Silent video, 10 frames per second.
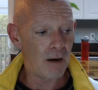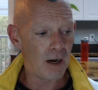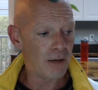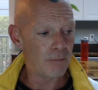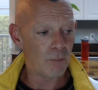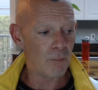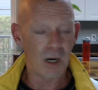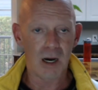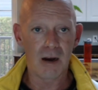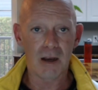
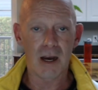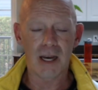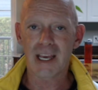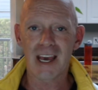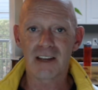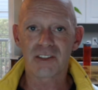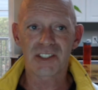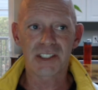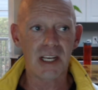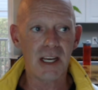I can't
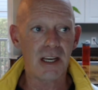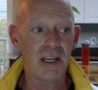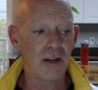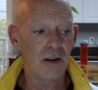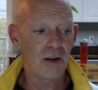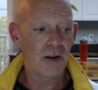say